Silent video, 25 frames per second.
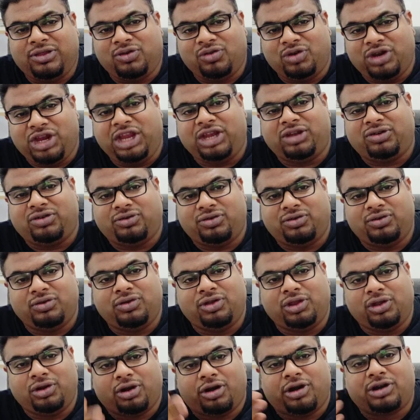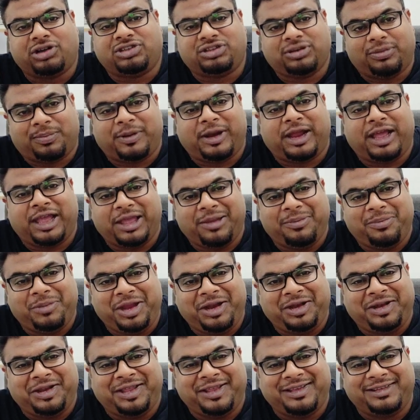need to do your supplier
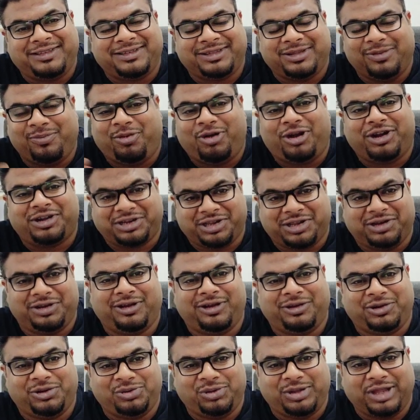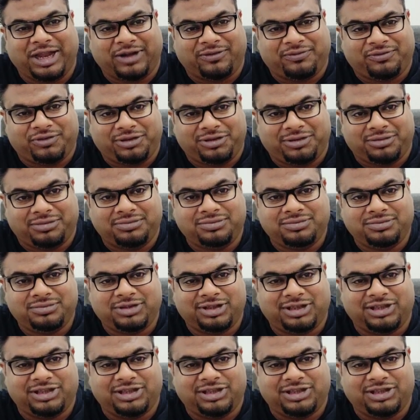meetings. The bot cannot do that for you.